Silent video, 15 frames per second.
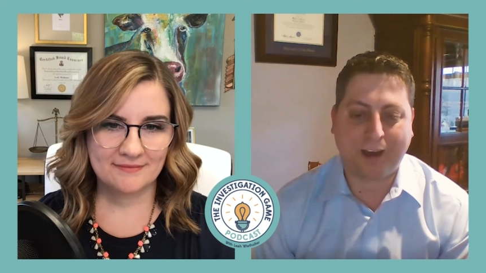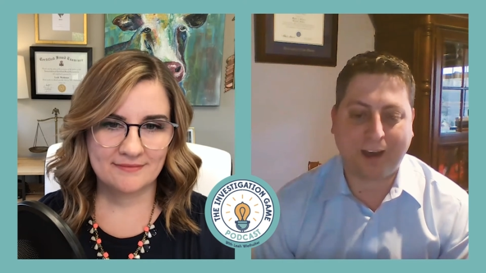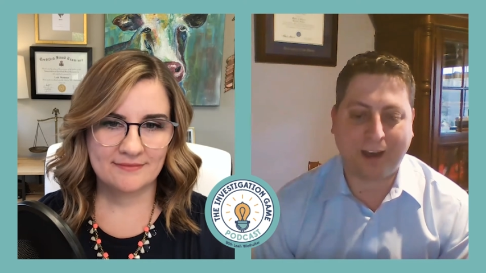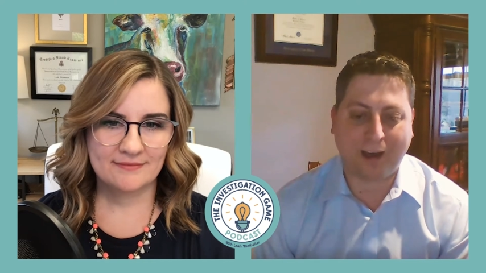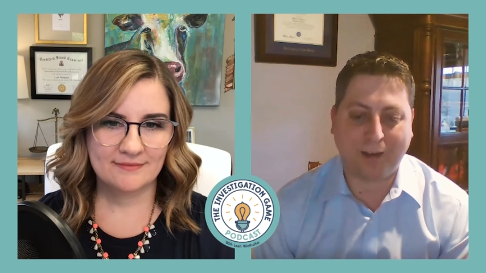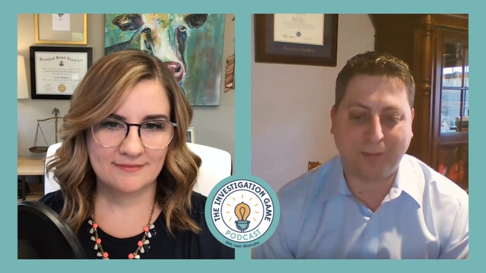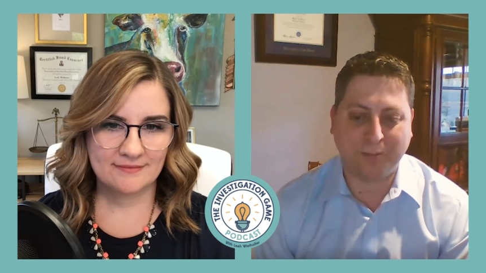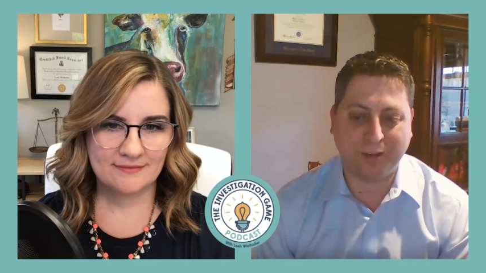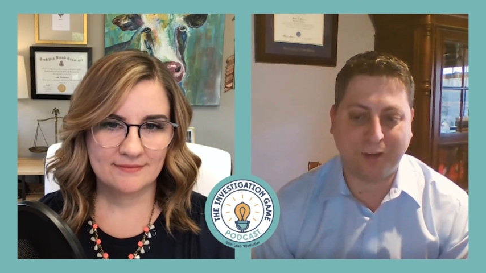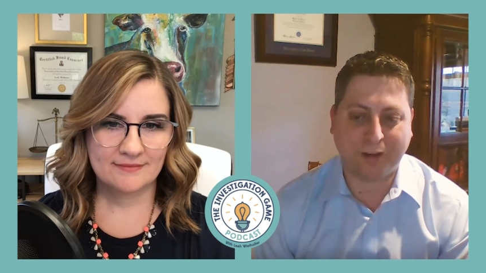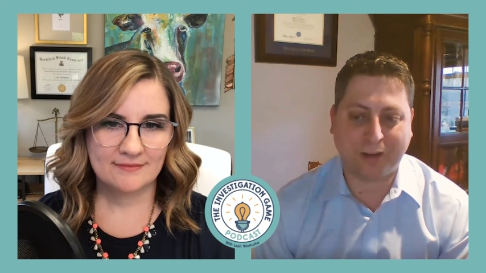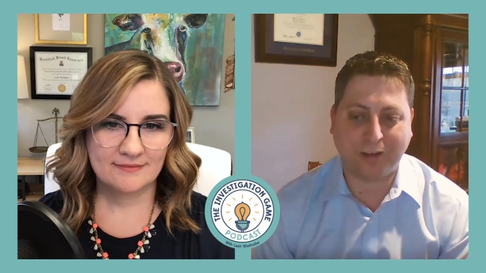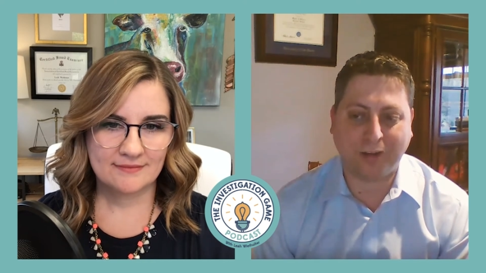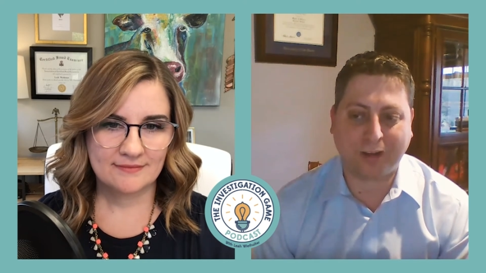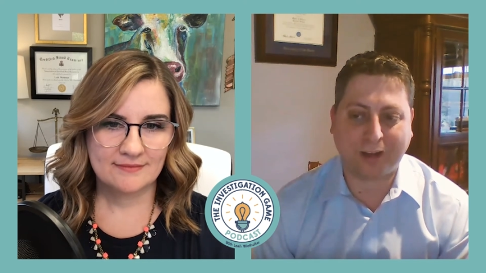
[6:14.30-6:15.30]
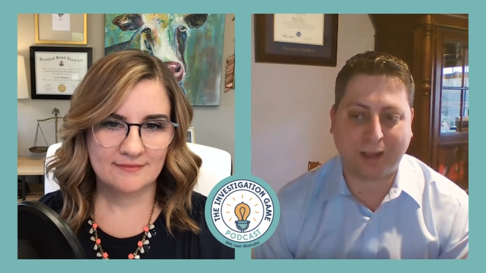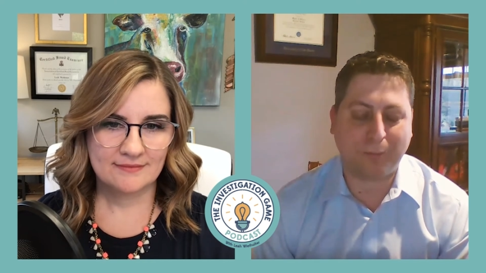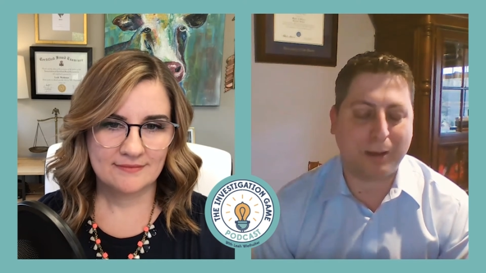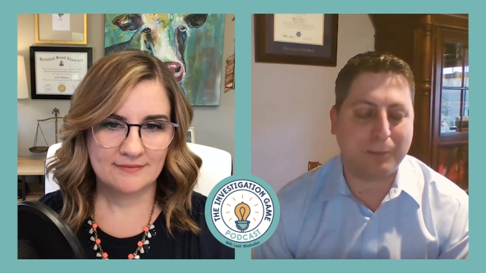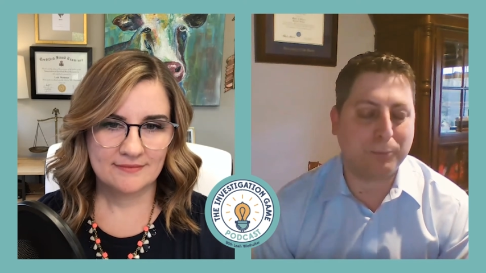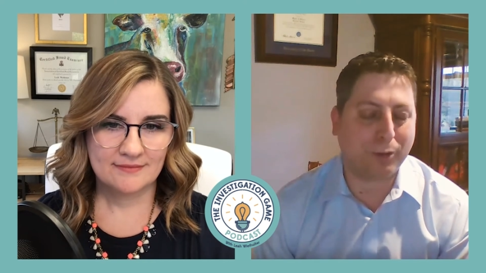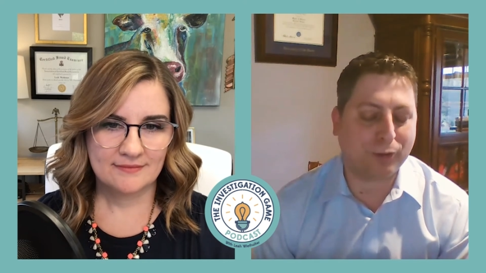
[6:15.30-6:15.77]
Speaker 1: um, you can look at
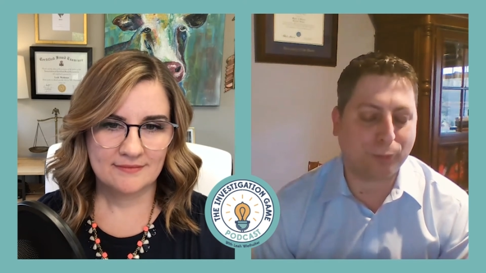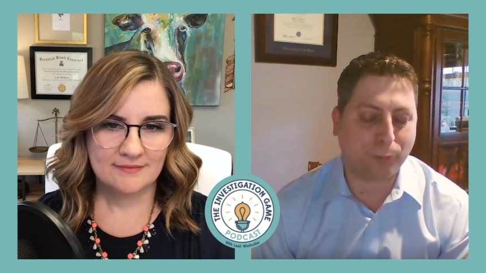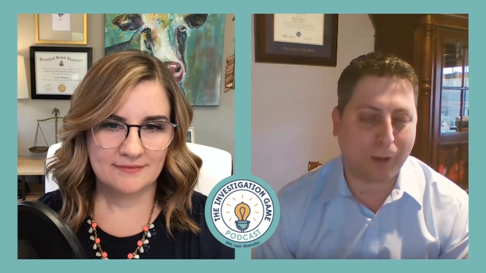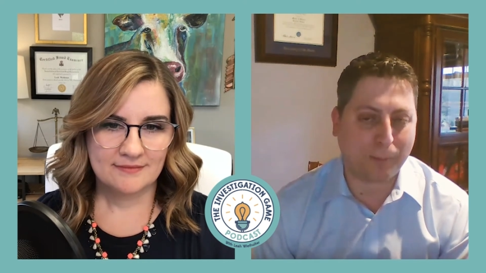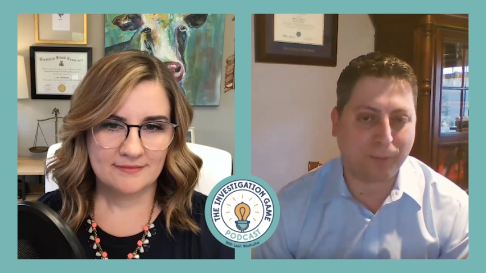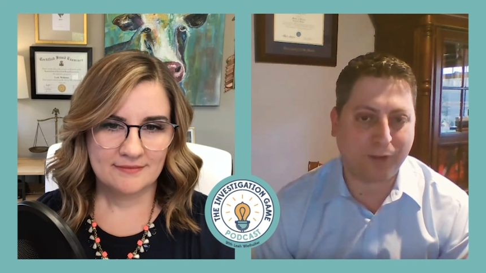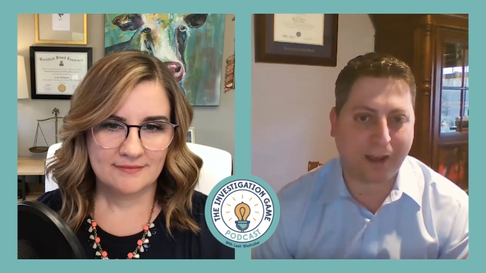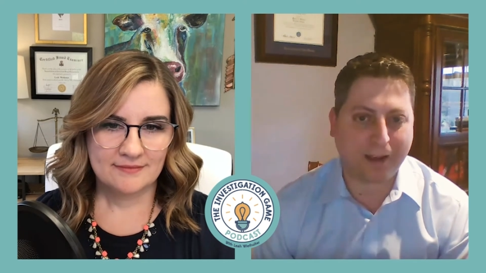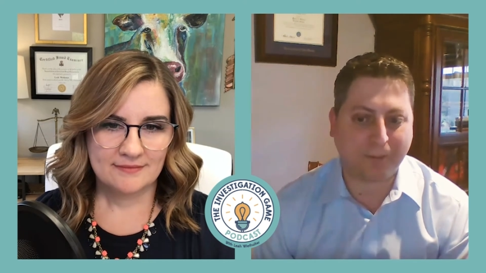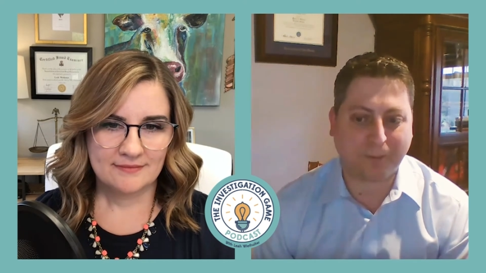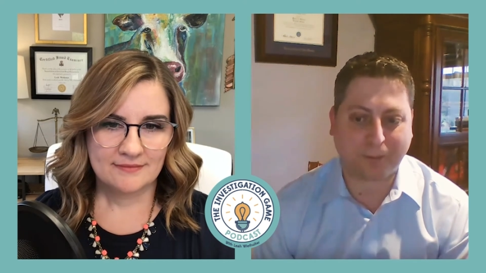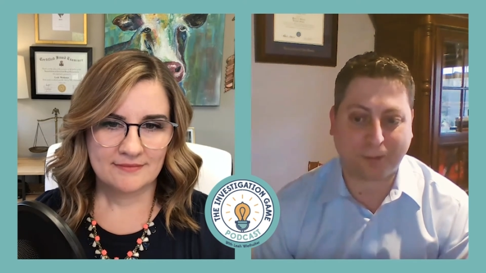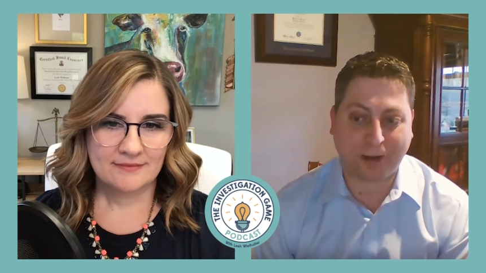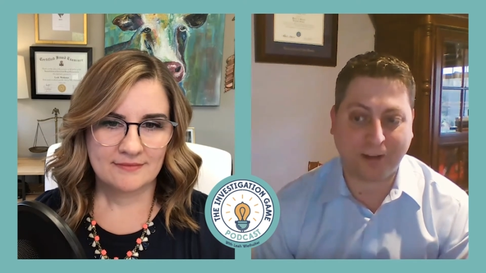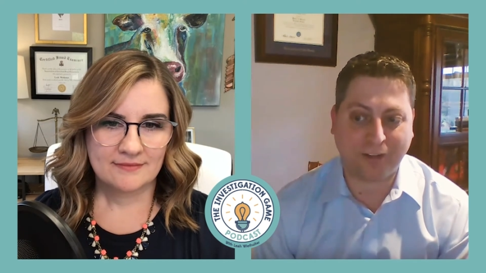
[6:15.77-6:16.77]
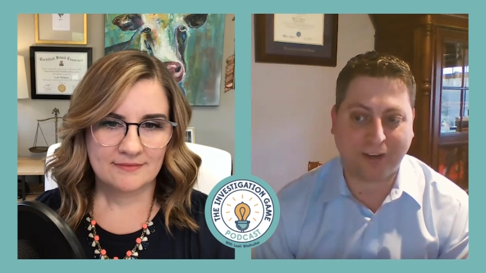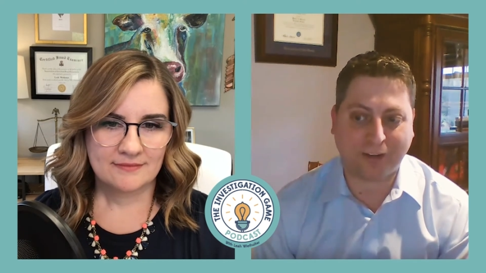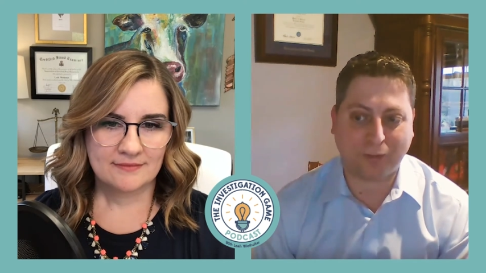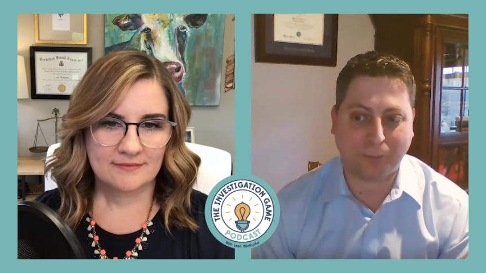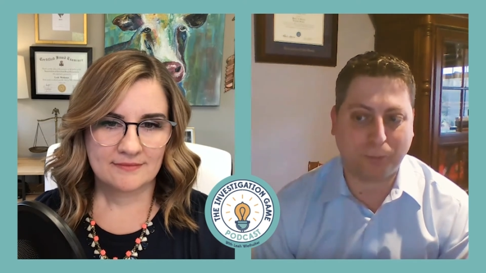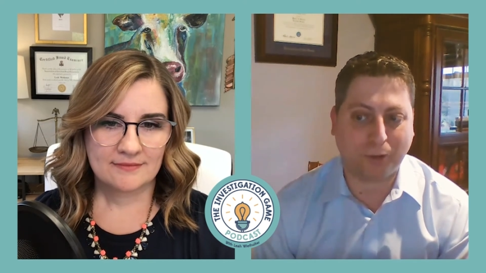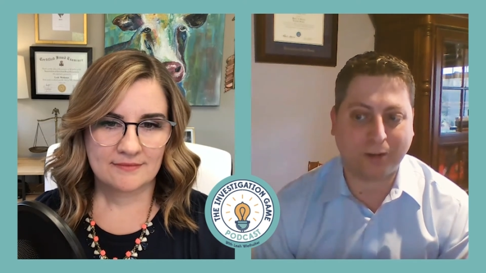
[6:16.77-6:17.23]
my book's website,
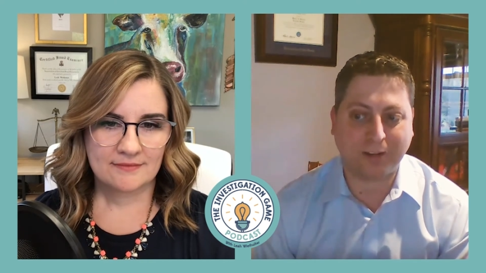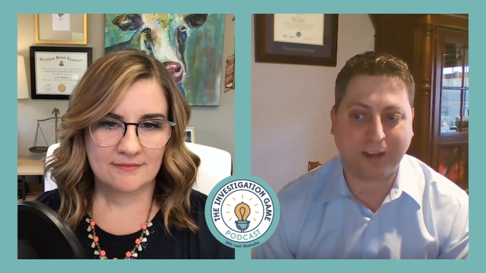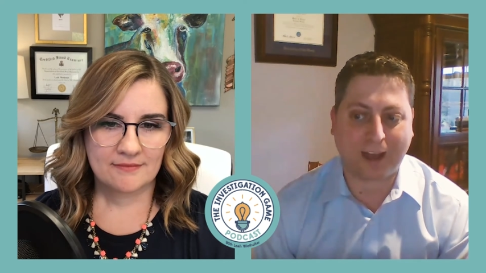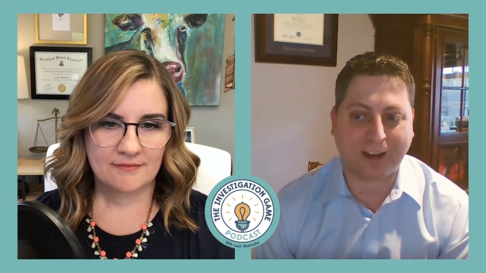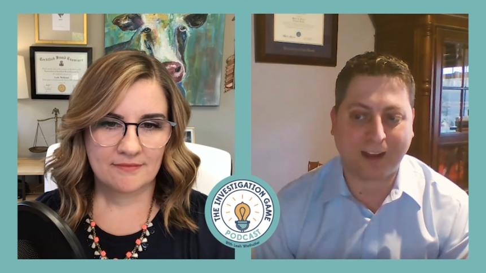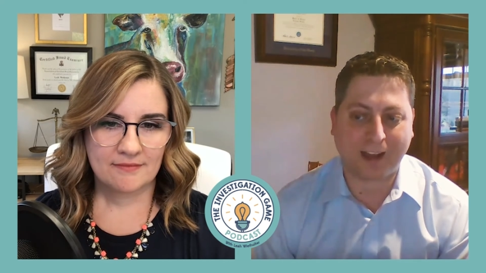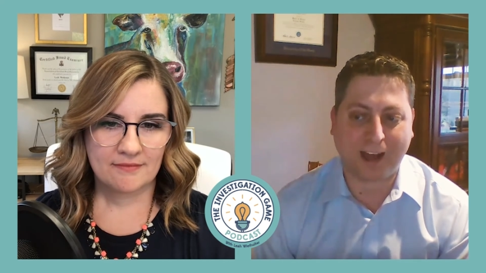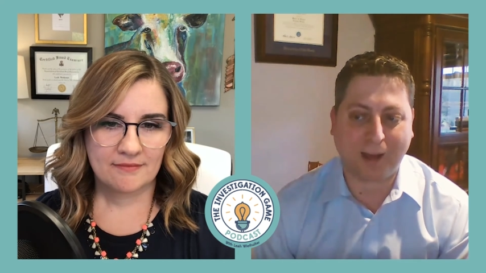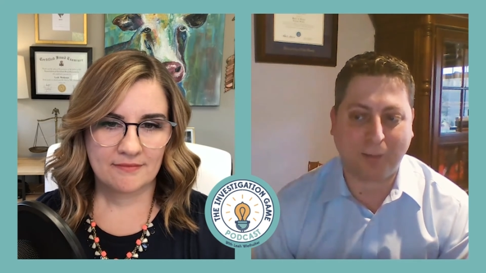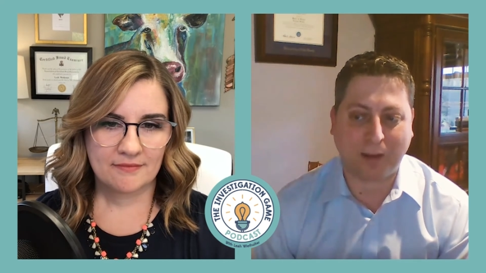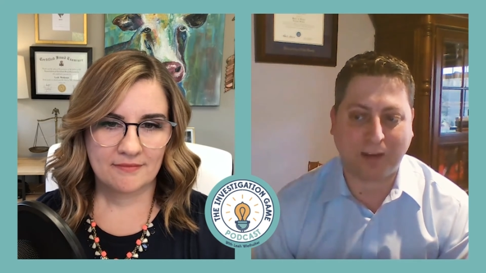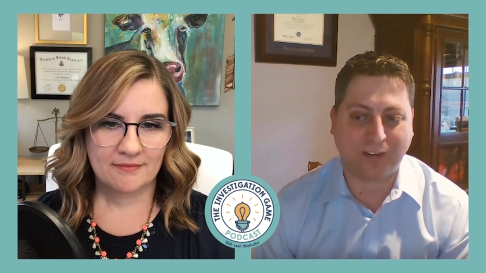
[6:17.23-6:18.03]
forensicsbook.com.